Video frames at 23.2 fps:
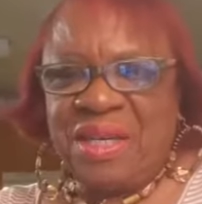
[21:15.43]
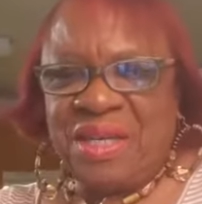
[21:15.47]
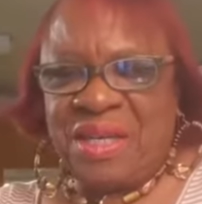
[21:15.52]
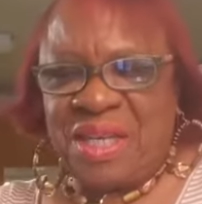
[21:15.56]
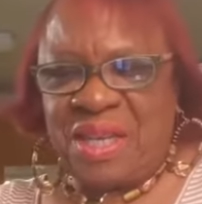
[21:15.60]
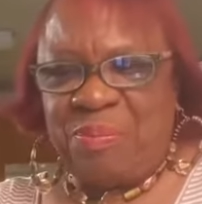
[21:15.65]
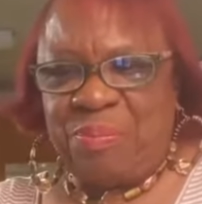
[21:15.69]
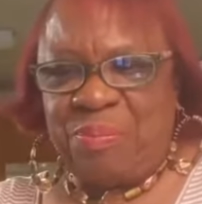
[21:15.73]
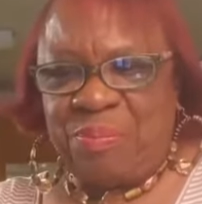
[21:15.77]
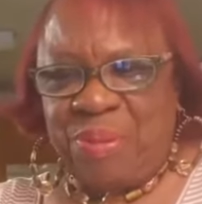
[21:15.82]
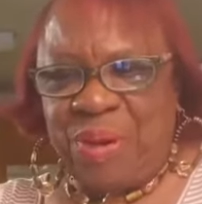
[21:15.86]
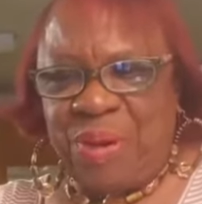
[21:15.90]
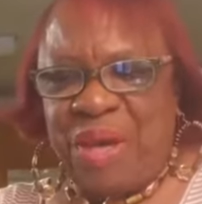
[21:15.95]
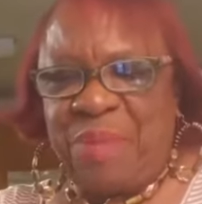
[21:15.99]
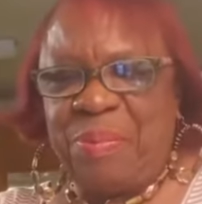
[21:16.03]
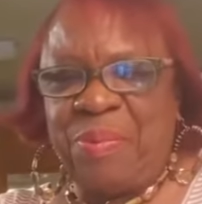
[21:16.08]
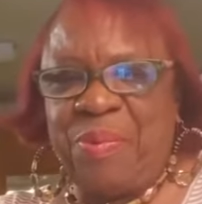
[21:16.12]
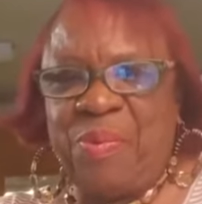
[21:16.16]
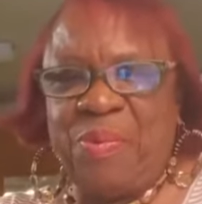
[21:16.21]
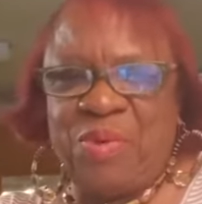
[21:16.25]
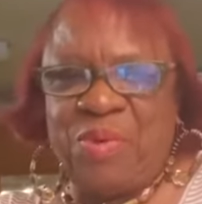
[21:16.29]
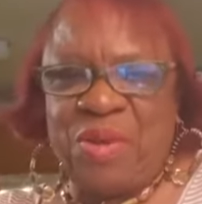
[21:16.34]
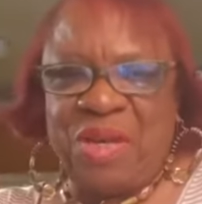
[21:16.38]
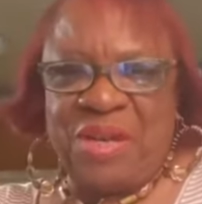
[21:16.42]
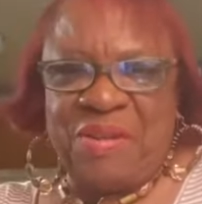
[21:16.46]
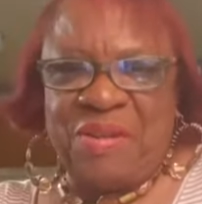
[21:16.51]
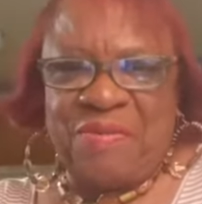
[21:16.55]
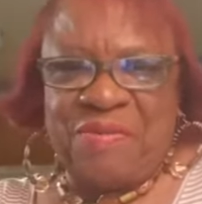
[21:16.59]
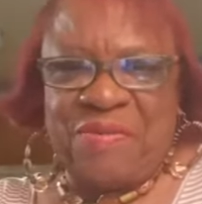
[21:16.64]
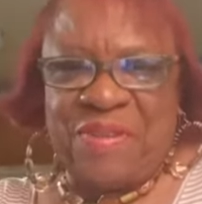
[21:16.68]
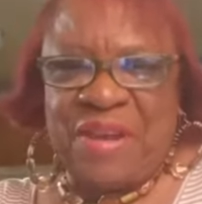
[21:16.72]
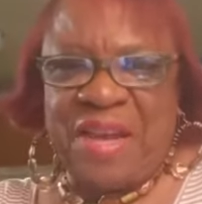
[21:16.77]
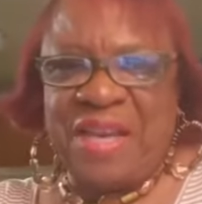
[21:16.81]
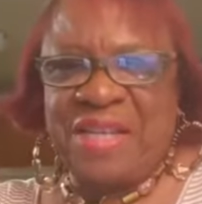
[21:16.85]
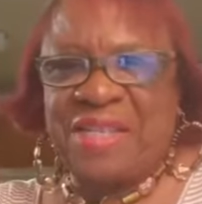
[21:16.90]
then people will
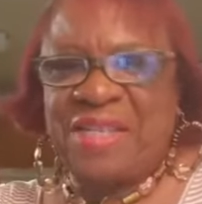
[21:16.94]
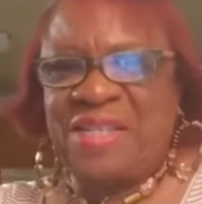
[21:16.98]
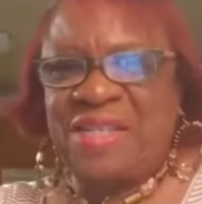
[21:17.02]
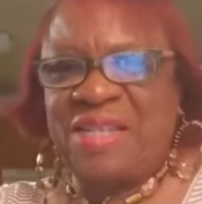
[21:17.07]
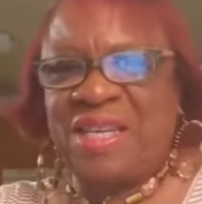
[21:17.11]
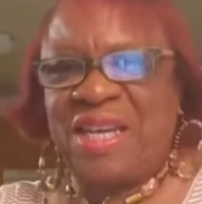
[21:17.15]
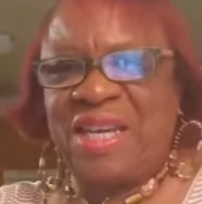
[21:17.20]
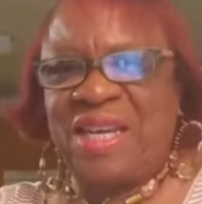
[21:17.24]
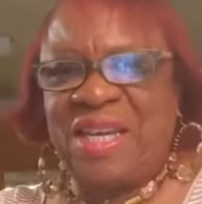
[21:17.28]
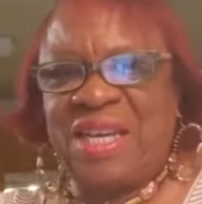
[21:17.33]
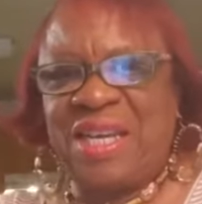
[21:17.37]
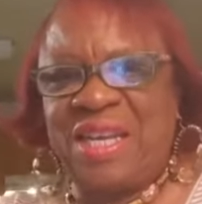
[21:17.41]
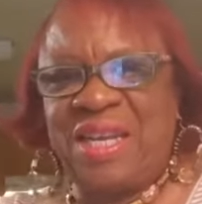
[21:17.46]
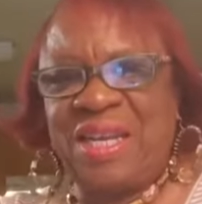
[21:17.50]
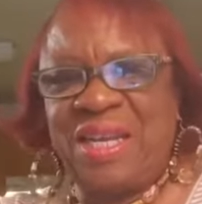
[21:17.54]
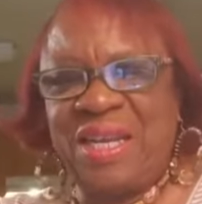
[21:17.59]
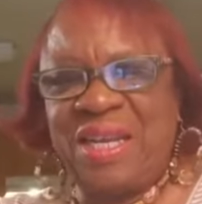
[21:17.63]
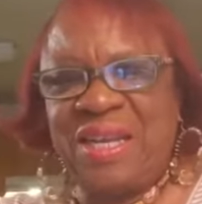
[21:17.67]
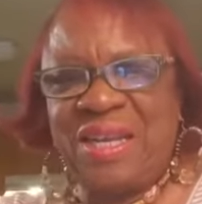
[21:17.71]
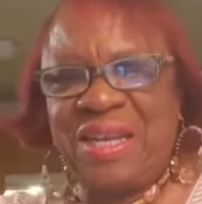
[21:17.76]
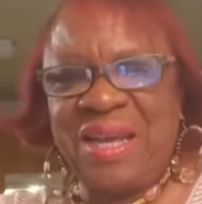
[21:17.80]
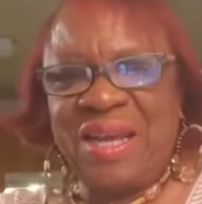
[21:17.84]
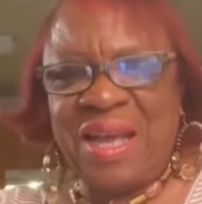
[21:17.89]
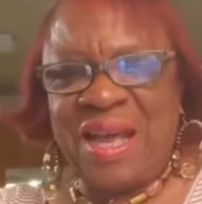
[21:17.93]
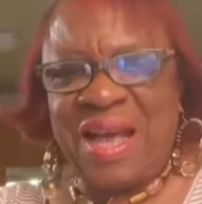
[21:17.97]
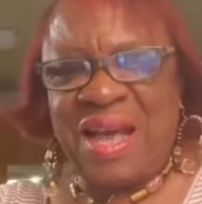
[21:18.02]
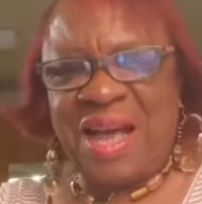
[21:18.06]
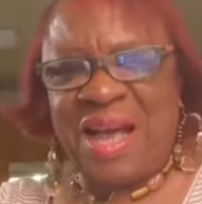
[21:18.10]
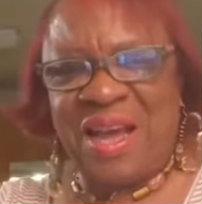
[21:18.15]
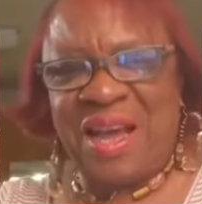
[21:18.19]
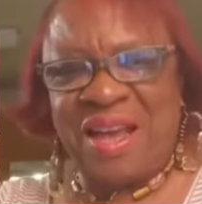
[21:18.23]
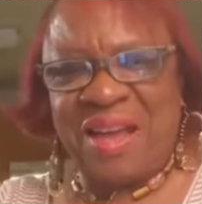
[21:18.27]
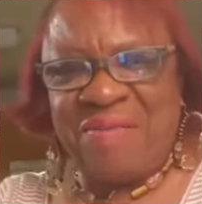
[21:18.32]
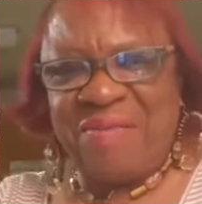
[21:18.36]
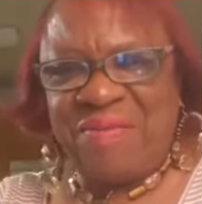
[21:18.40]
invest in
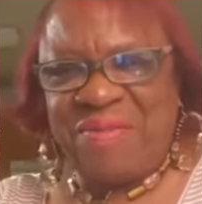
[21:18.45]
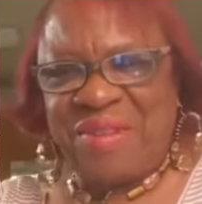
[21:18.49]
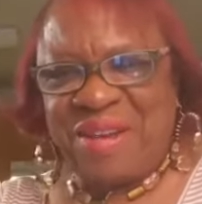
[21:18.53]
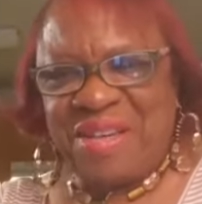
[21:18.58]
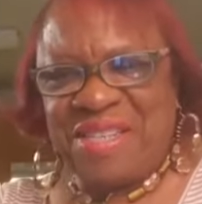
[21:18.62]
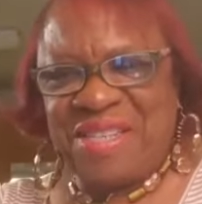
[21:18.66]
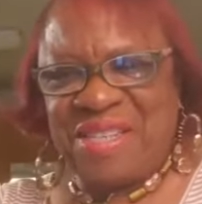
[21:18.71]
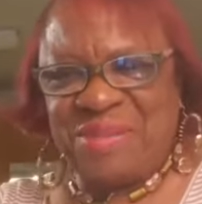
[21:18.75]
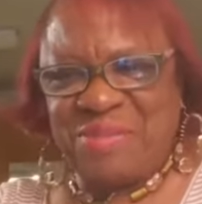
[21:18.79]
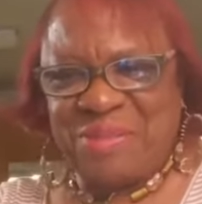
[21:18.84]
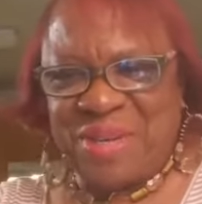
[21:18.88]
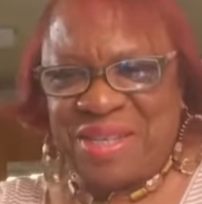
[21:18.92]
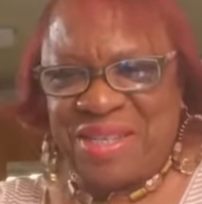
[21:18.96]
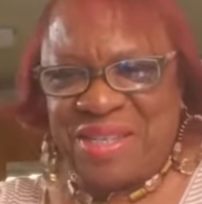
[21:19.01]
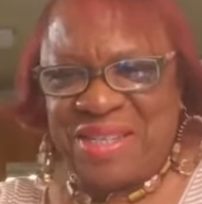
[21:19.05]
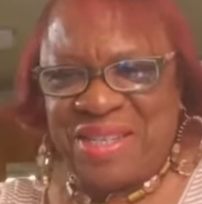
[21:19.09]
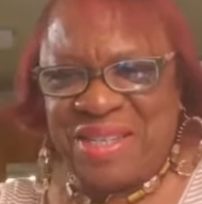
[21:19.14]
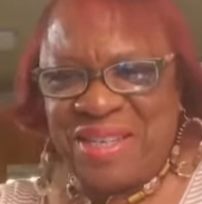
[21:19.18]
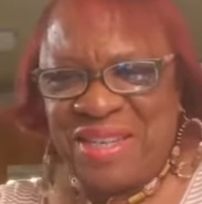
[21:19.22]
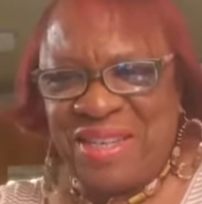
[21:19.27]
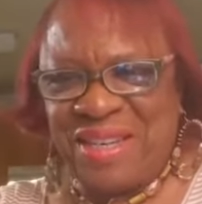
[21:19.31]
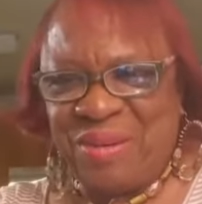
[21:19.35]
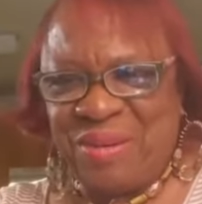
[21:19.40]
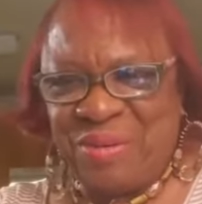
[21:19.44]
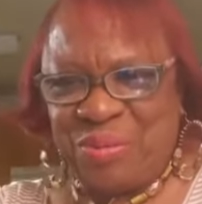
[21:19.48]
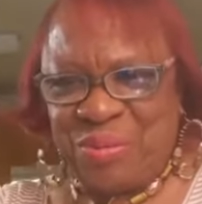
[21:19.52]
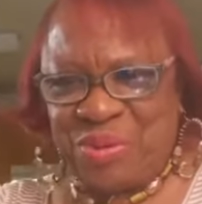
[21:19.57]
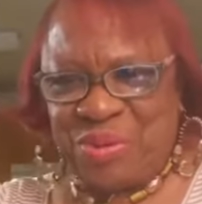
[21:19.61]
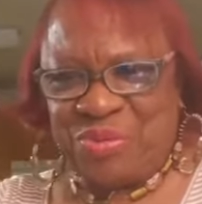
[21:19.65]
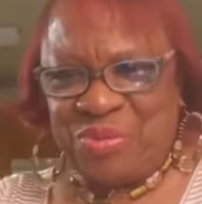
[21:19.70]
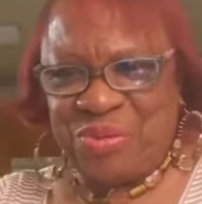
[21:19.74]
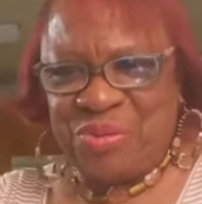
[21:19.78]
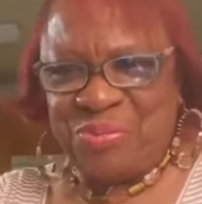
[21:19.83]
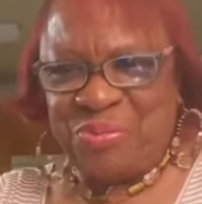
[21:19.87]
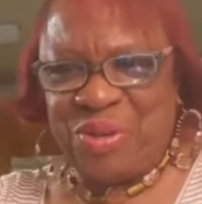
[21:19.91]
our investments,
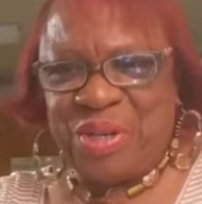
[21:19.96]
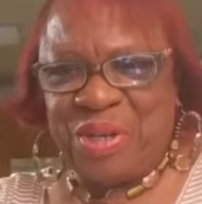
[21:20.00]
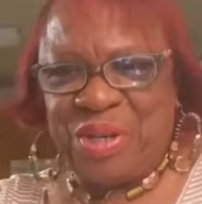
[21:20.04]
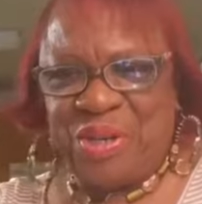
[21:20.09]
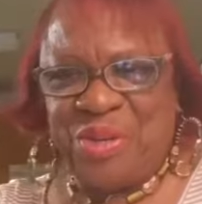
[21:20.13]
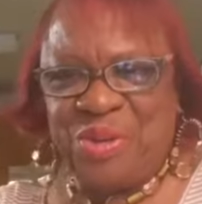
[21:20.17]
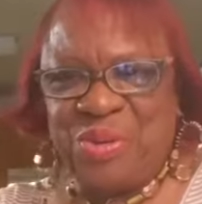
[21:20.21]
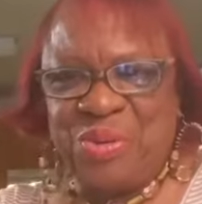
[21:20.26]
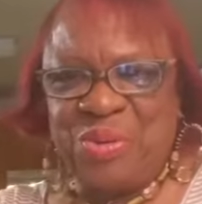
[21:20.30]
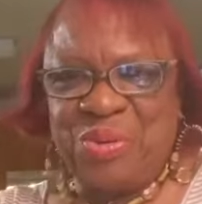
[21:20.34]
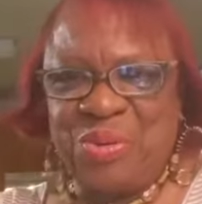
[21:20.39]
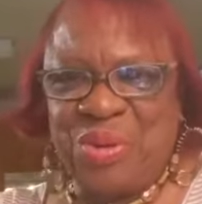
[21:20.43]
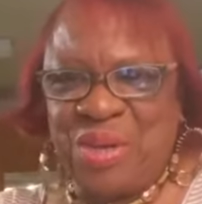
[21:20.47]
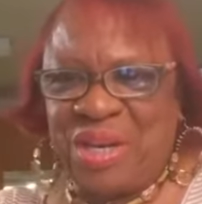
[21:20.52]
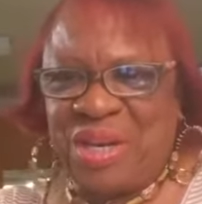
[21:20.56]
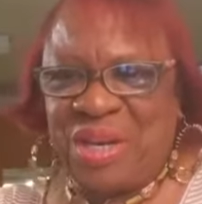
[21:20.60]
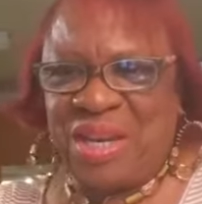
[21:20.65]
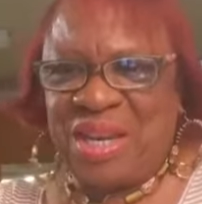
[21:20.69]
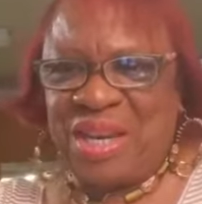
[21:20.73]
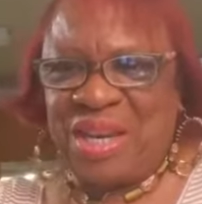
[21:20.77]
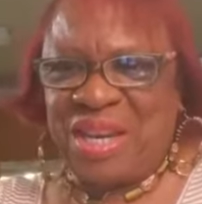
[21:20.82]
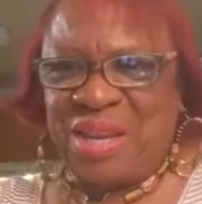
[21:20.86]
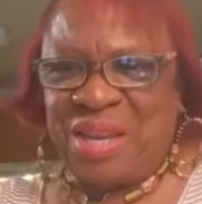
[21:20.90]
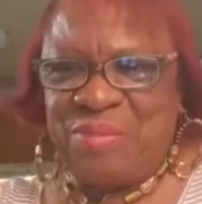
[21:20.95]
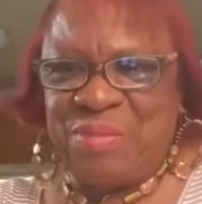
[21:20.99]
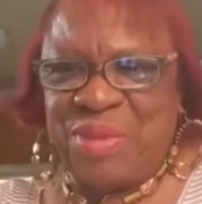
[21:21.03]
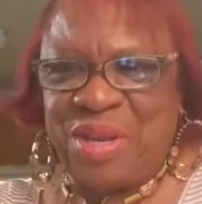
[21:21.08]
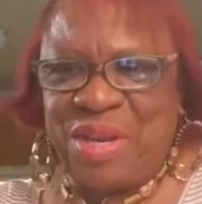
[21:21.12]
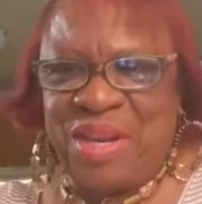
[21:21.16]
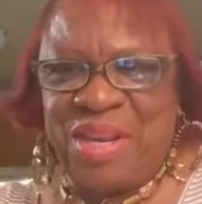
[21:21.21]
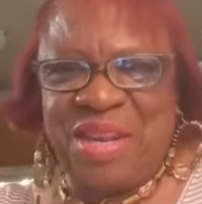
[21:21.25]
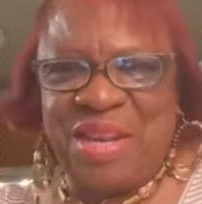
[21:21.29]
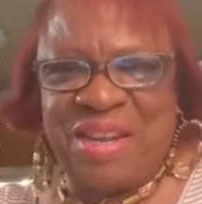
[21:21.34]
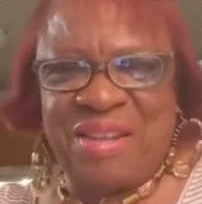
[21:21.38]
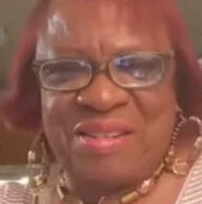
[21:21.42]
which would be you and
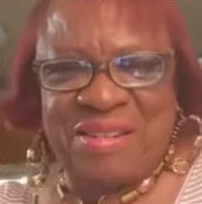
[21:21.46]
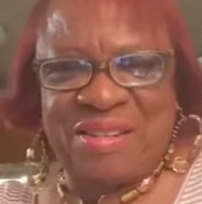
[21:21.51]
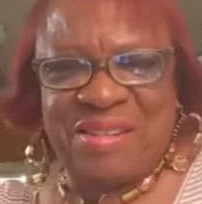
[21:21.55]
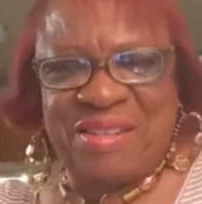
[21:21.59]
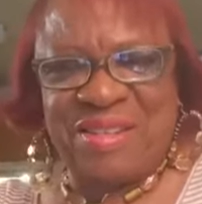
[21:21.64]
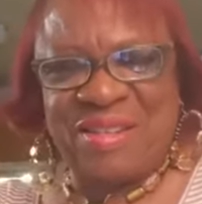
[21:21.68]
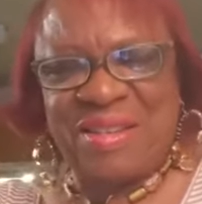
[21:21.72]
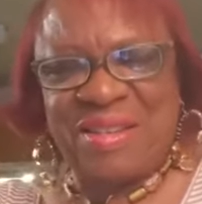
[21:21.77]
many others.